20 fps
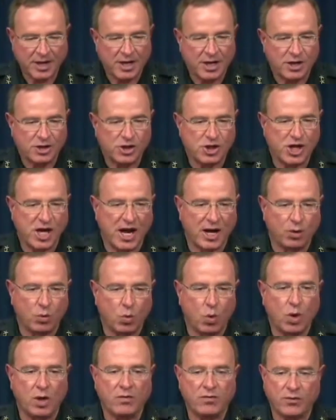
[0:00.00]
She had
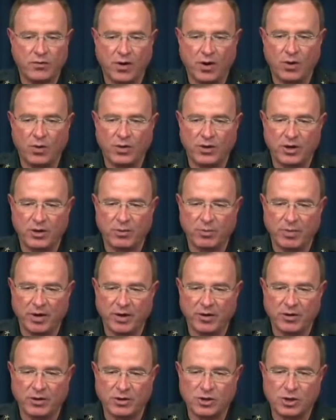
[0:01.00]
one phone that her
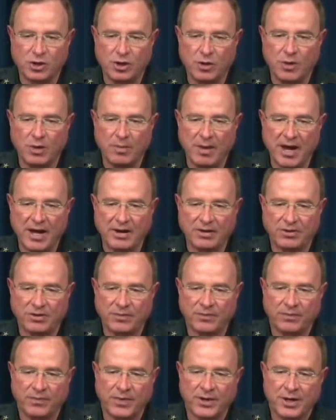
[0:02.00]
parents knew about.
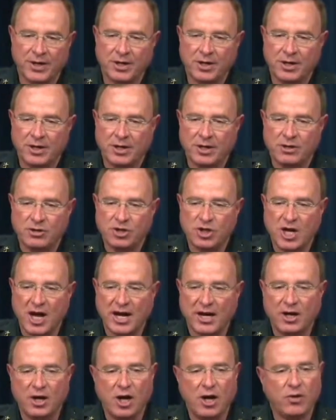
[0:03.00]
She had
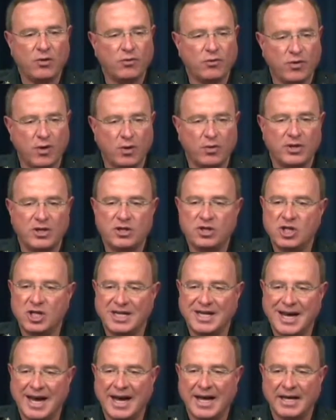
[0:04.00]
another phone that she
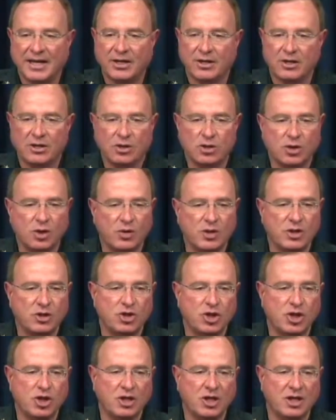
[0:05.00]
got so that
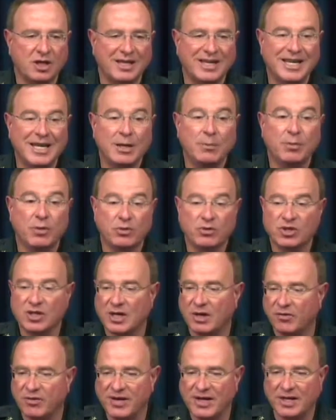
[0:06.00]
she could keep
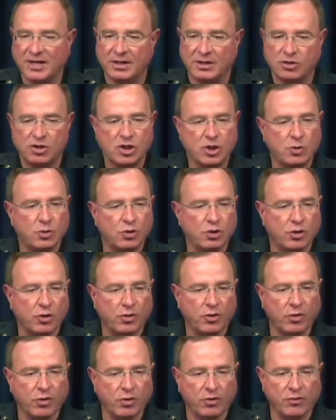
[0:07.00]
herself hidden. She would
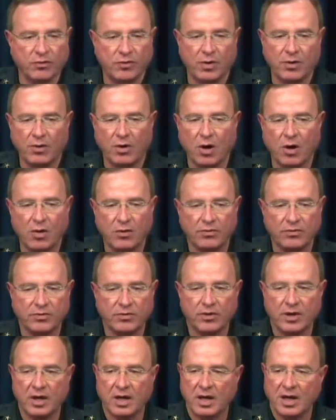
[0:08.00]
turn her phone off
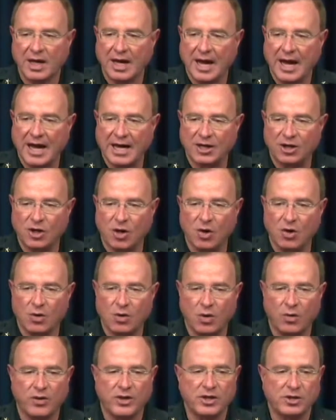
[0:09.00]
and talk
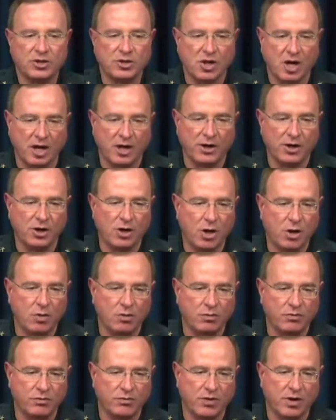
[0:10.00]
on this
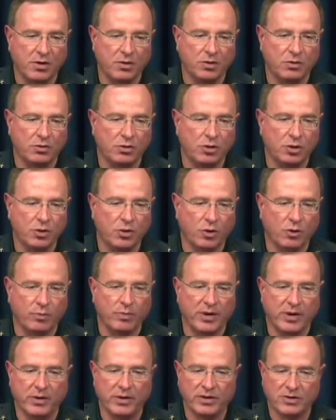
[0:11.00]
unknown phone to her
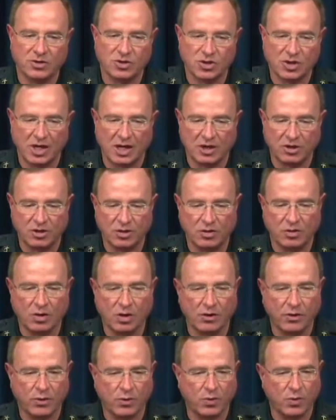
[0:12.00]
parents and to
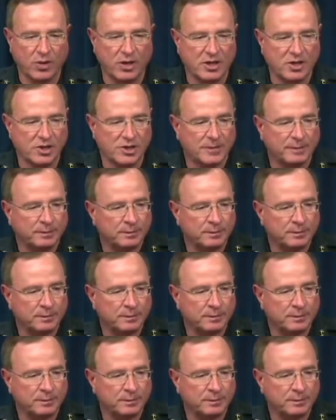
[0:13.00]
authorities.